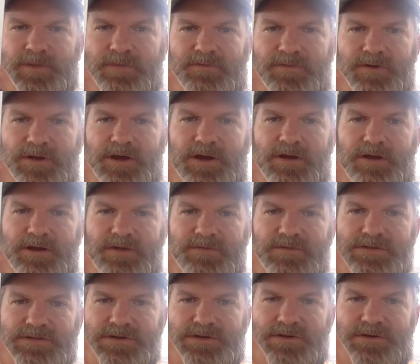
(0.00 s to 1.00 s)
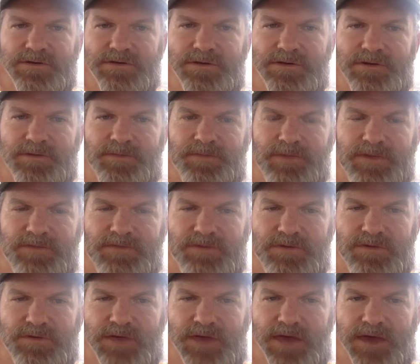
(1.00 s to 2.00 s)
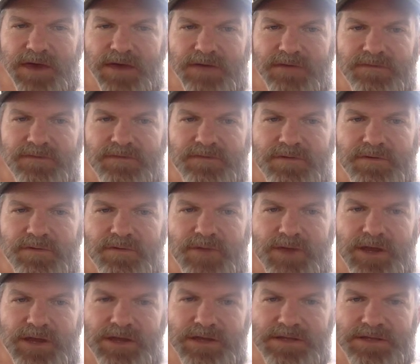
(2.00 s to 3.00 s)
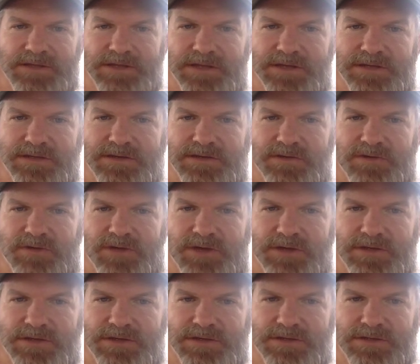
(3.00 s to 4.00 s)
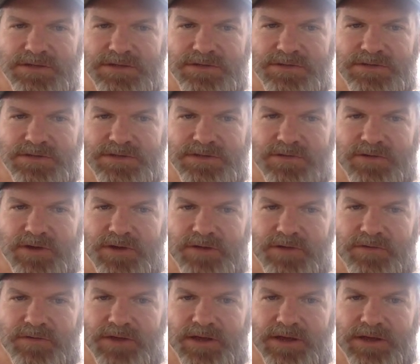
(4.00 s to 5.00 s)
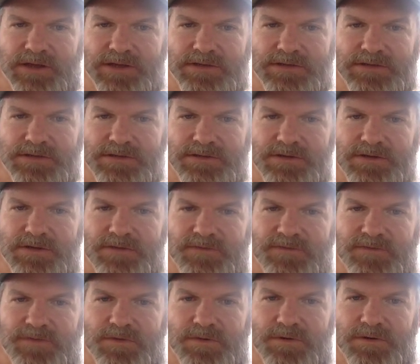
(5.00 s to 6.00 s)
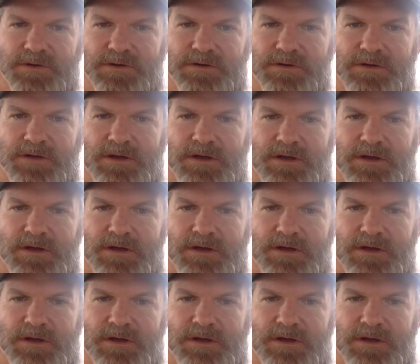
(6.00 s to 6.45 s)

for area of a circle. If you have a radius that's 2 inches, you square the radius, so you get 4.